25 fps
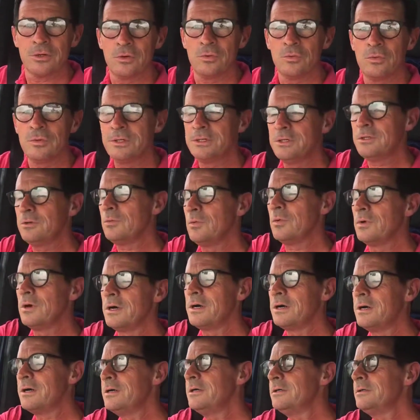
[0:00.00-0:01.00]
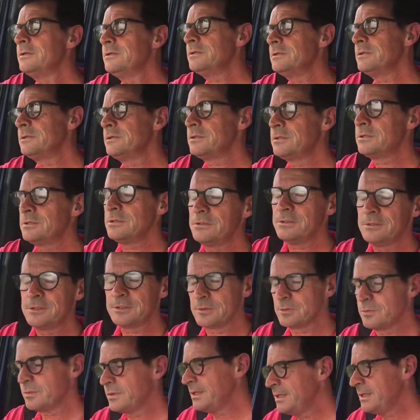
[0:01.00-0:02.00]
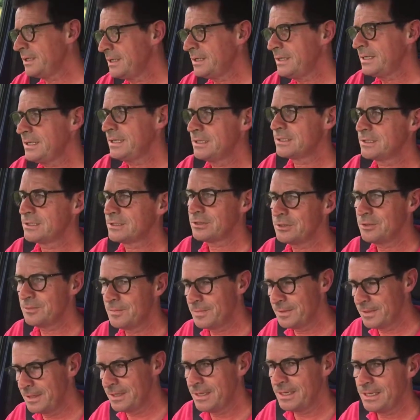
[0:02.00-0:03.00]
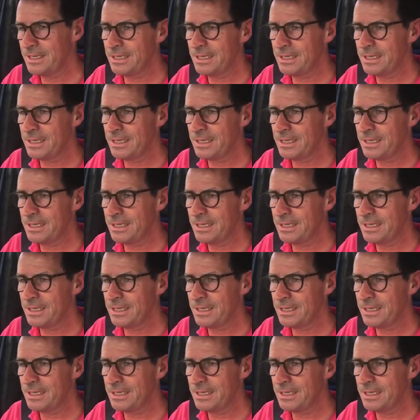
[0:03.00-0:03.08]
will water sweeter be